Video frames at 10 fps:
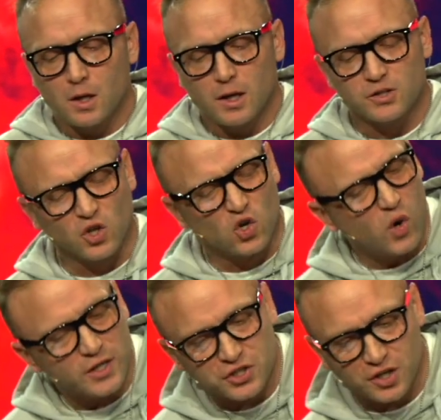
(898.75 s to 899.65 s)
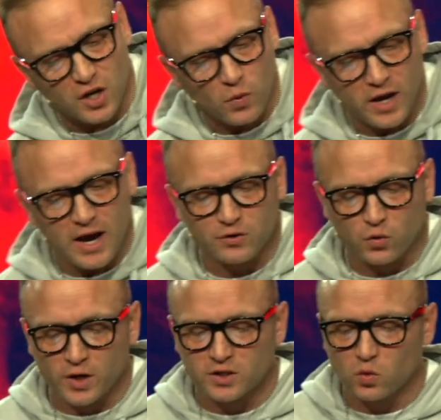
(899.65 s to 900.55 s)
And so the question that we have to
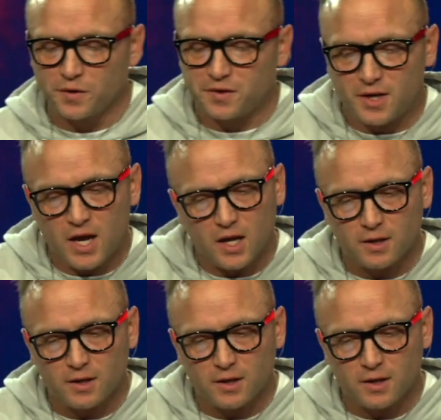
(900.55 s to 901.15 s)
wrestle with today